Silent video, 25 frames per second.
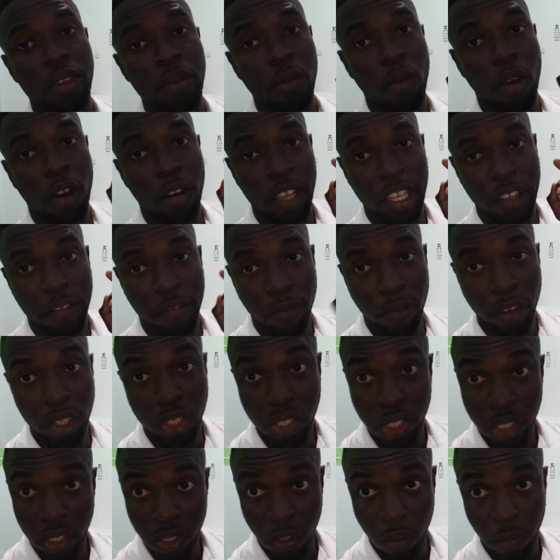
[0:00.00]
the more
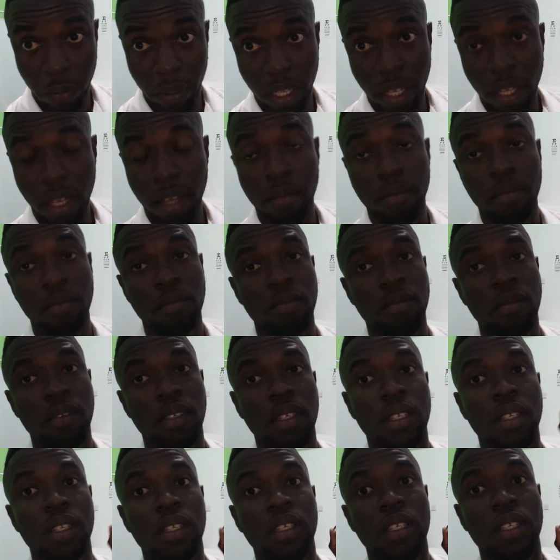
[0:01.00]
efficient you become,
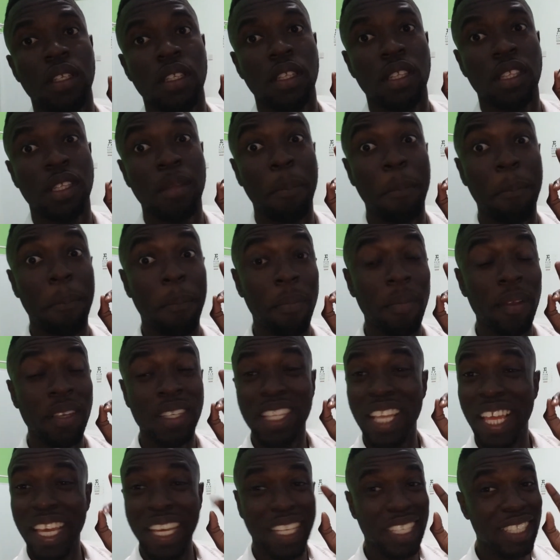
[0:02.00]
the,
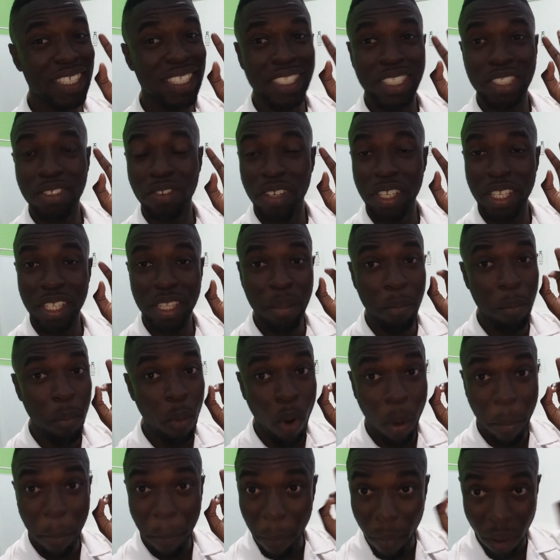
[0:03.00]
like literally, the
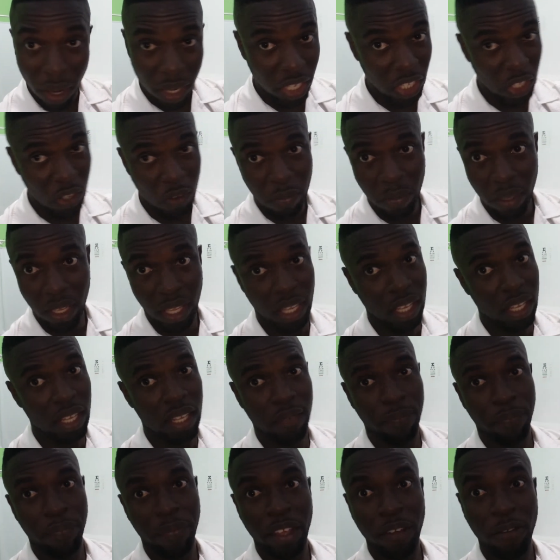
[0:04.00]
more money you make.
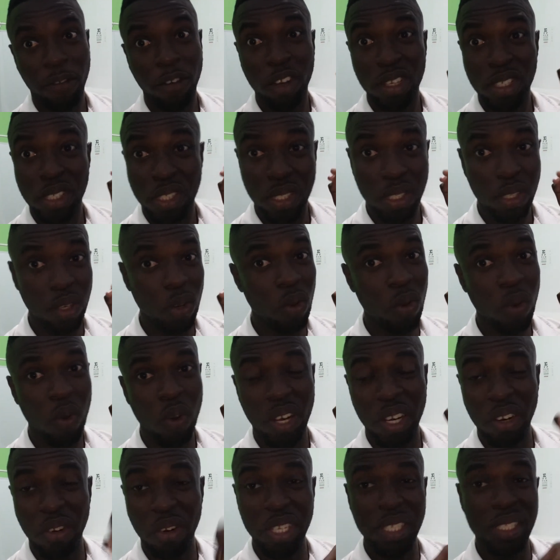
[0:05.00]
If you're
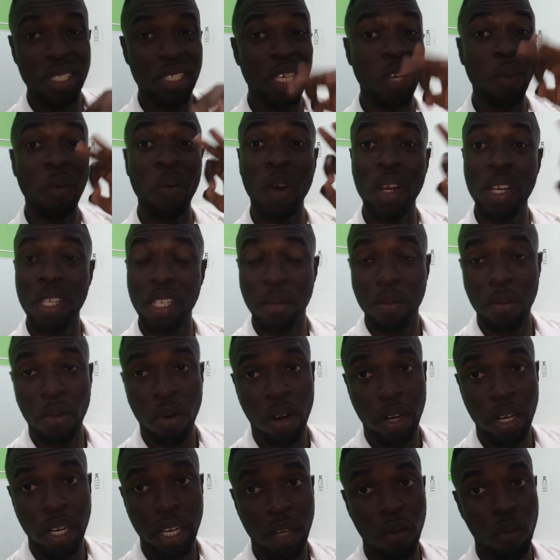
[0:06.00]
slow and only seeing one in the
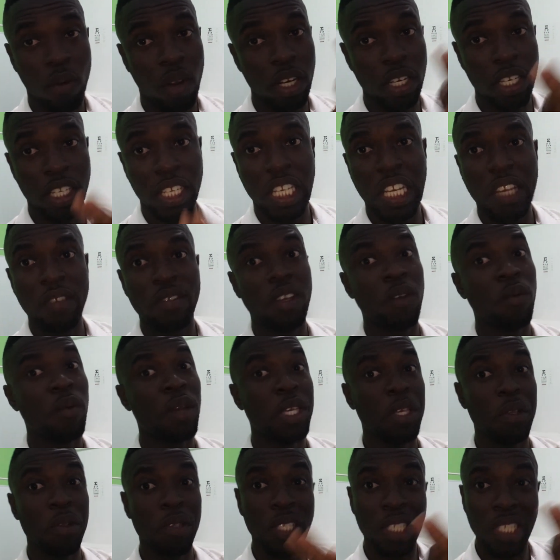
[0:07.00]
morning, one in the evening,
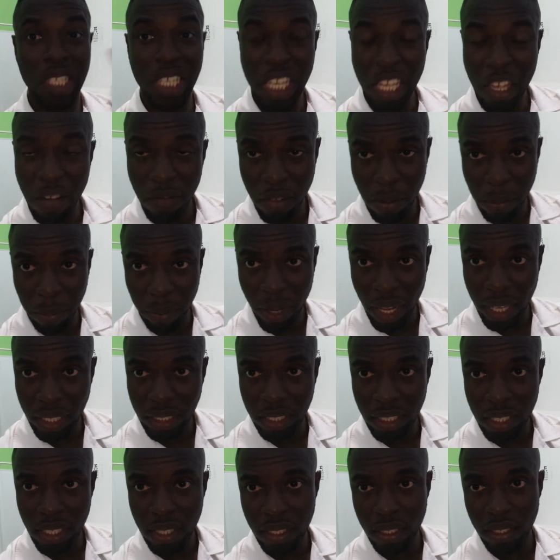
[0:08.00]
when you leave the
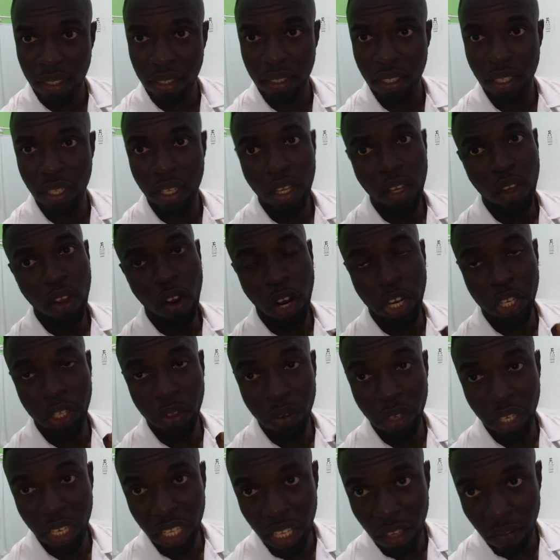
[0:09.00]
practice or you
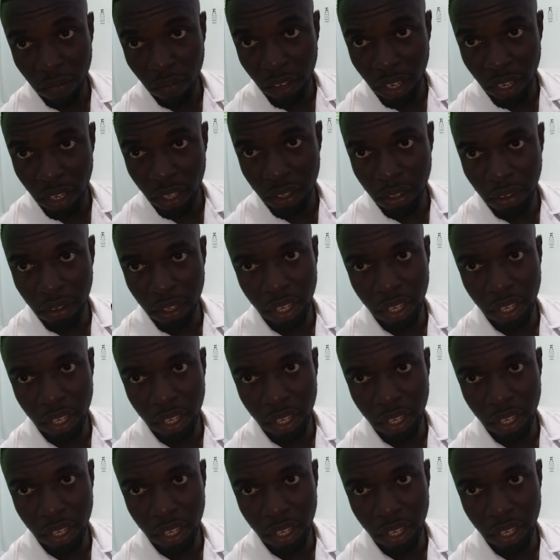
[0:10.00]
leave clinical